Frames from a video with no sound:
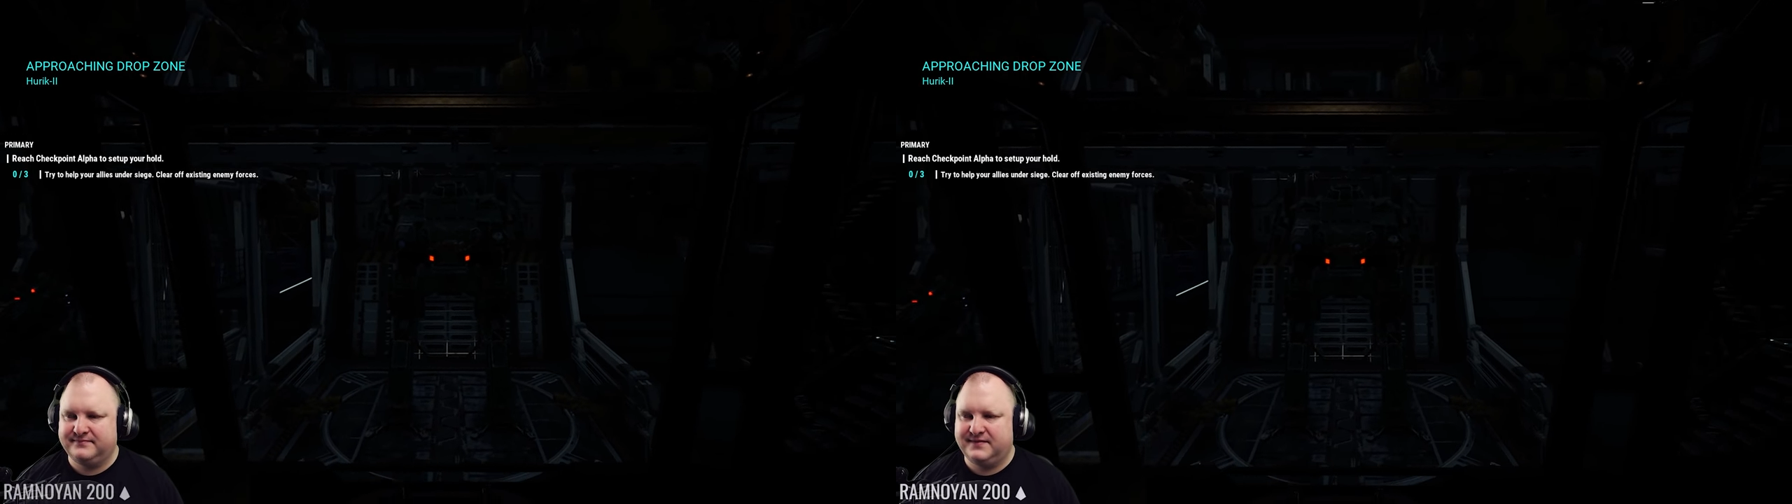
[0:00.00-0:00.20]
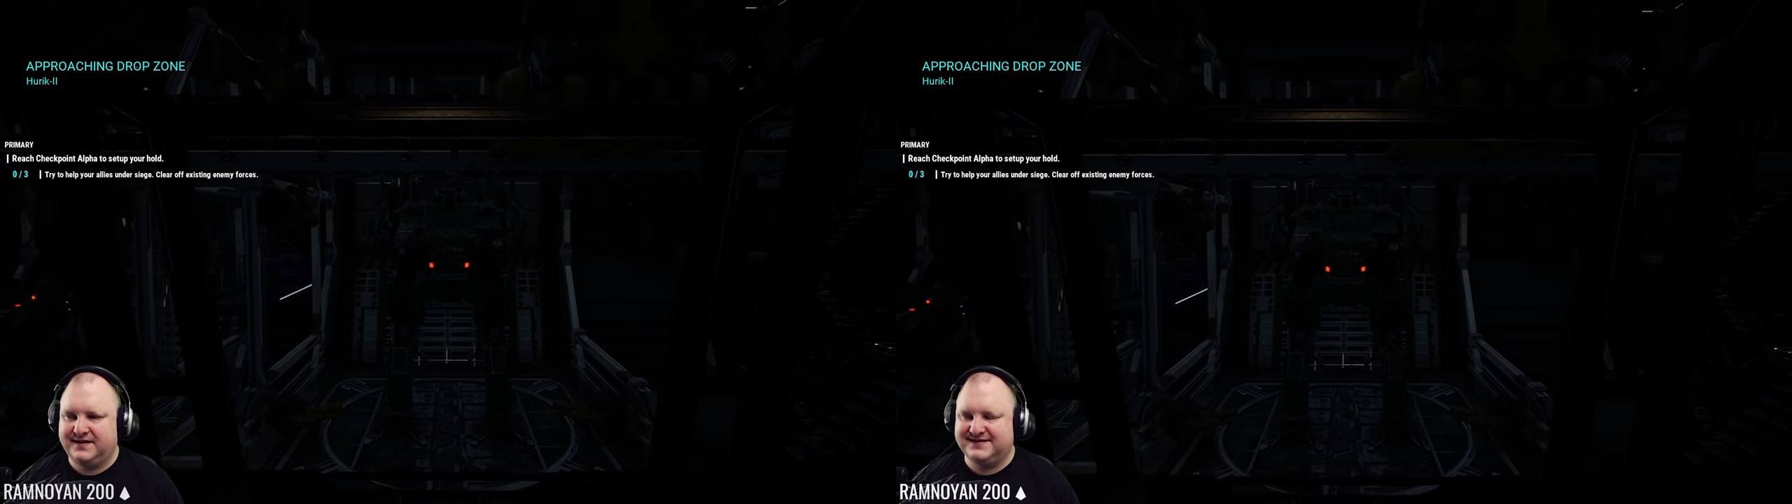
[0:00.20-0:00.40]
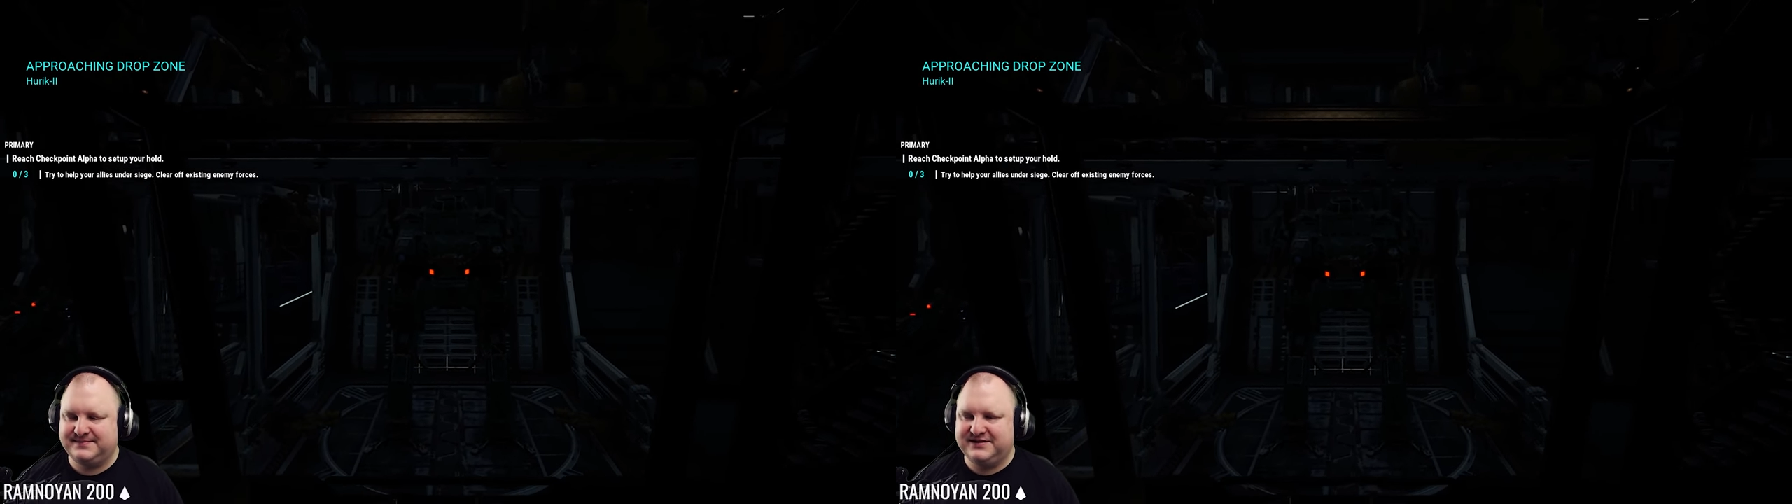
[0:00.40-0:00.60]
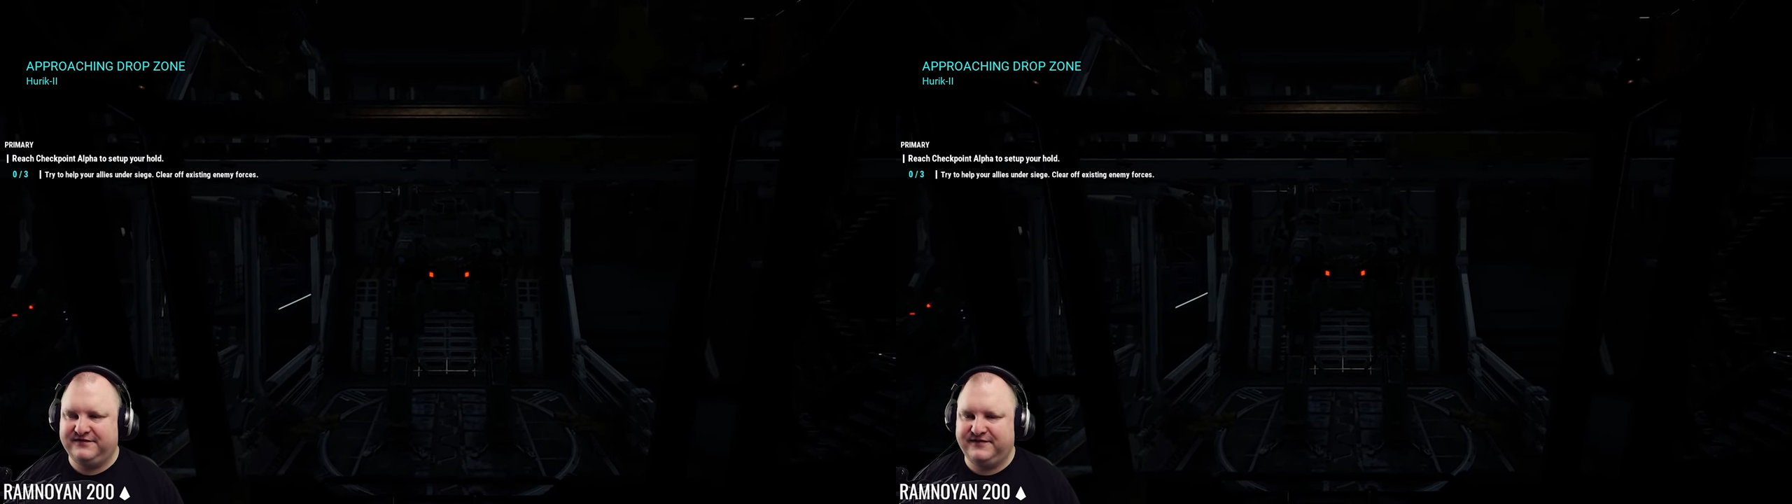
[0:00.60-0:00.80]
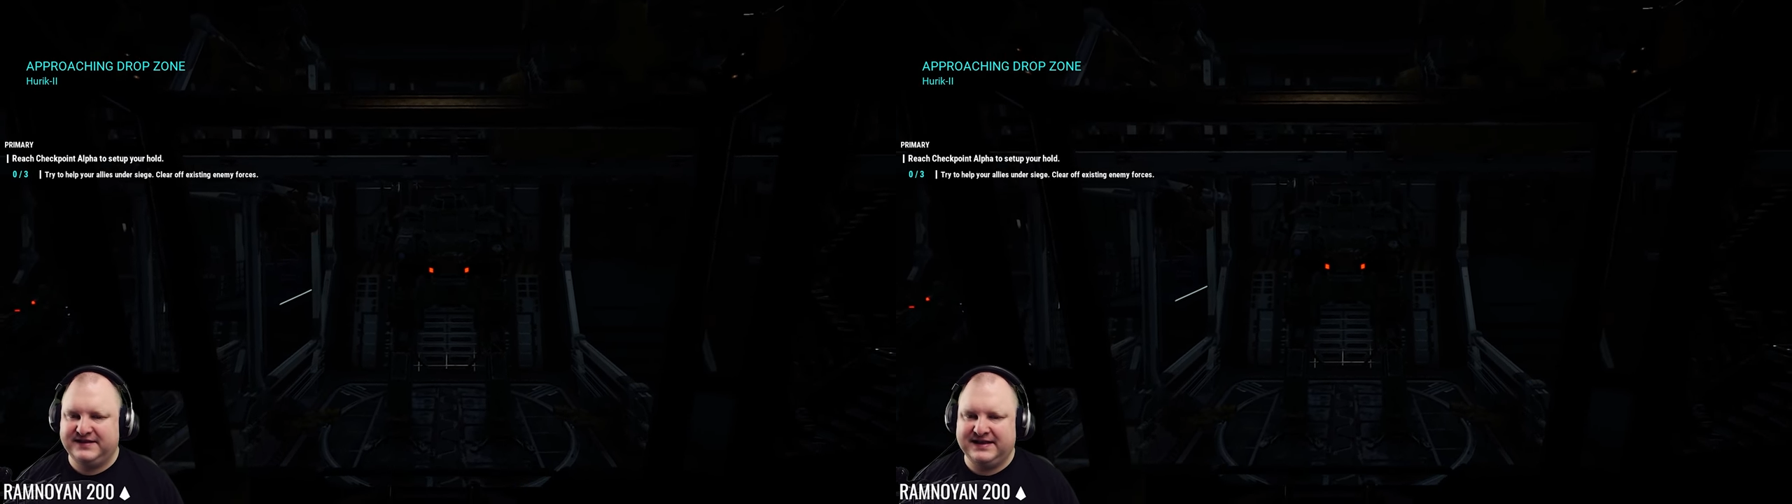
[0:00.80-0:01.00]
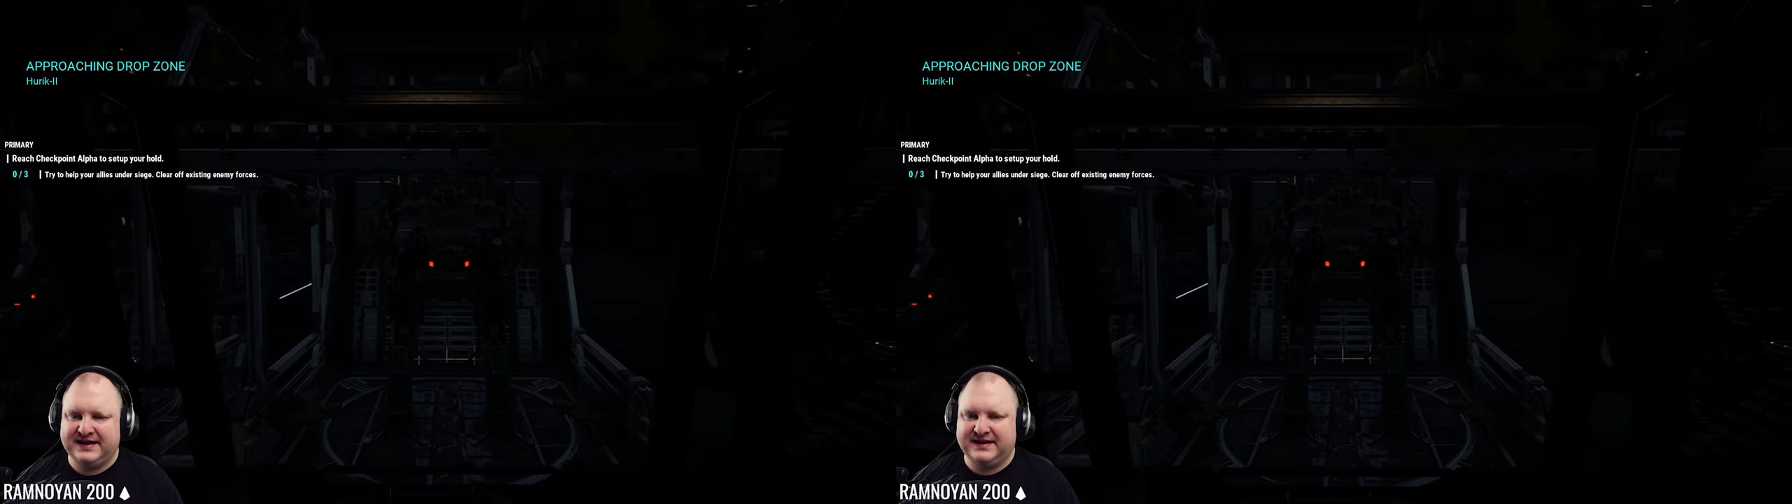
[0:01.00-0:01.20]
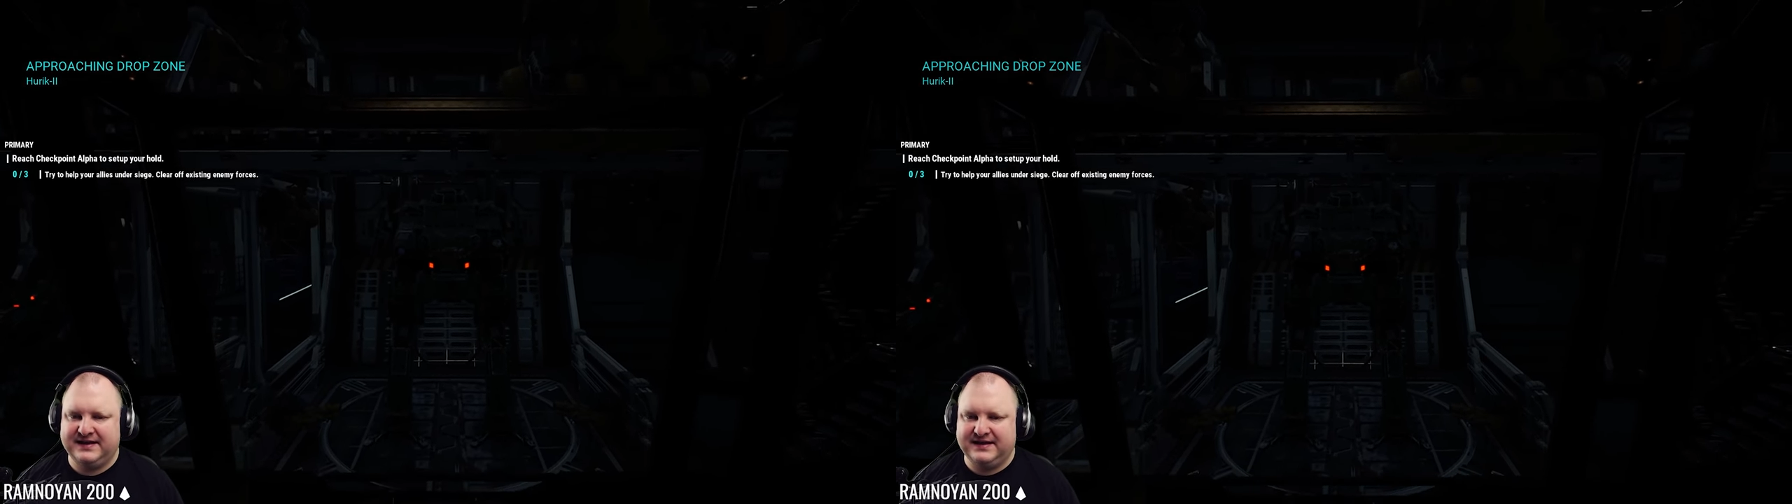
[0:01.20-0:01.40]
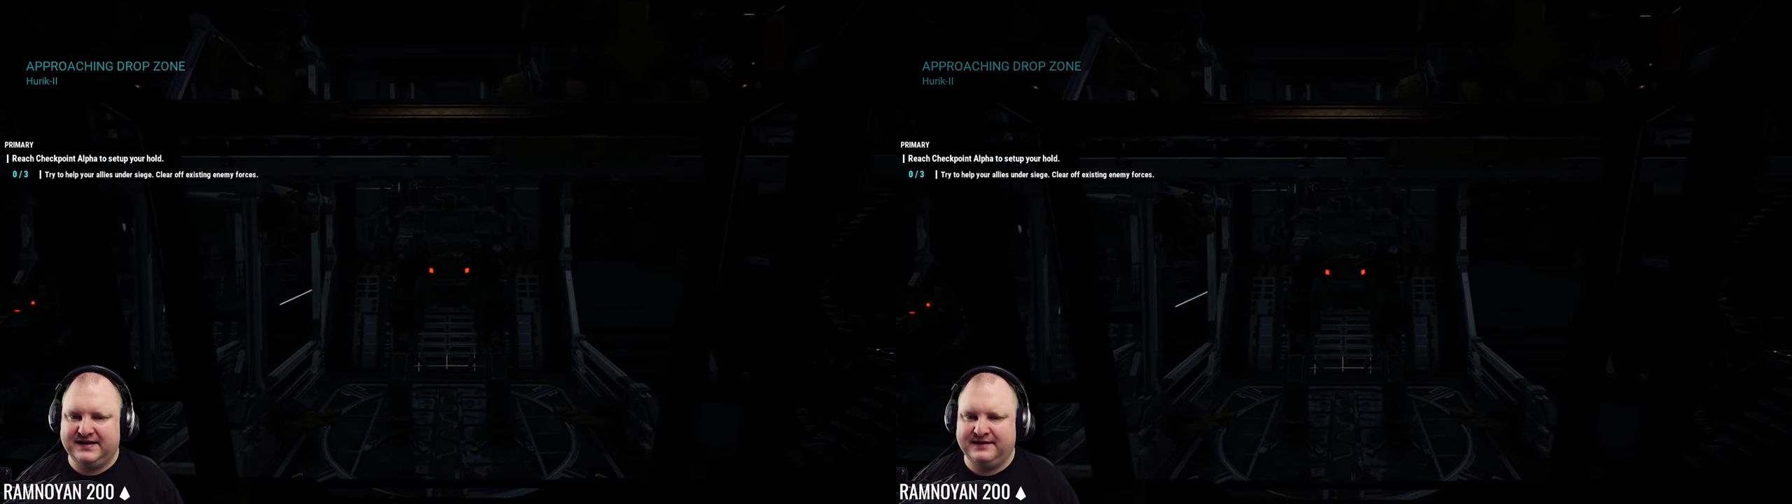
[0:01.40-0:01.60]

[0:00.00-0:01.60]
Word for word: Because I believe vanilla,